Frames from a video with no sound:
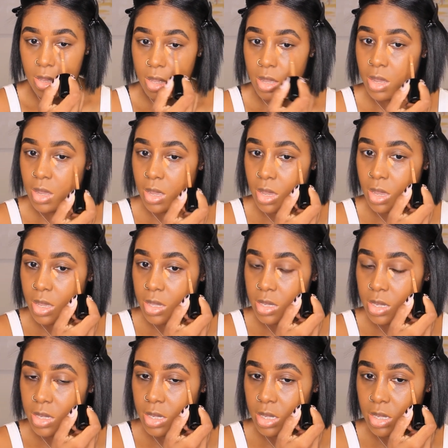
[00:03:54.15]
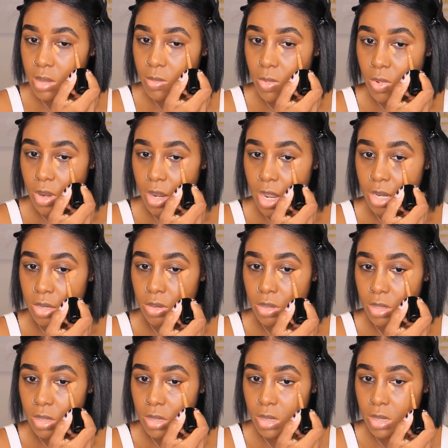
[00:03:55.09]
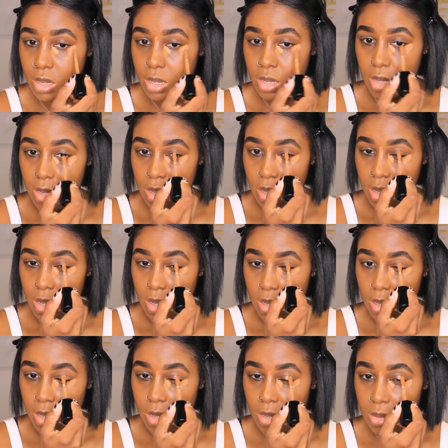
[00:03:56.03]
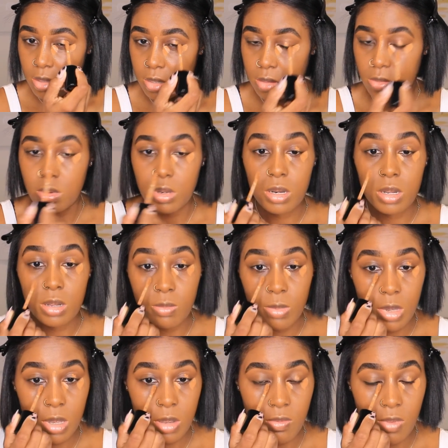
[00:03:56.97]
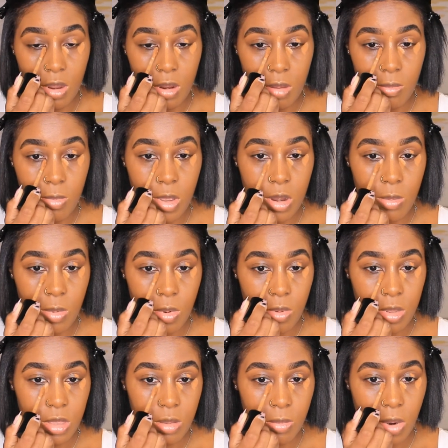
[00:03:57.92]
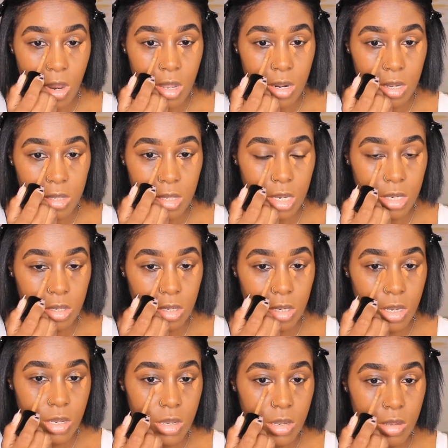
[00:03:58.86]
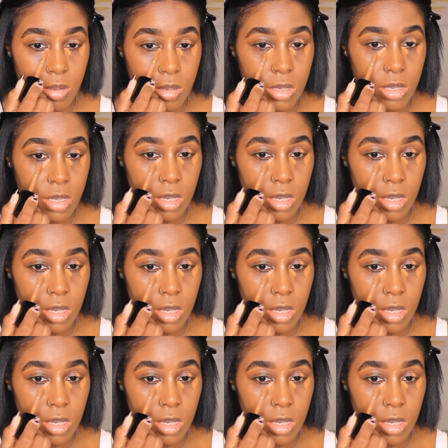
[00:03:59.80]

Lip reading: Again, since it's a more natural look, you just want to be very minimal with the products that you use.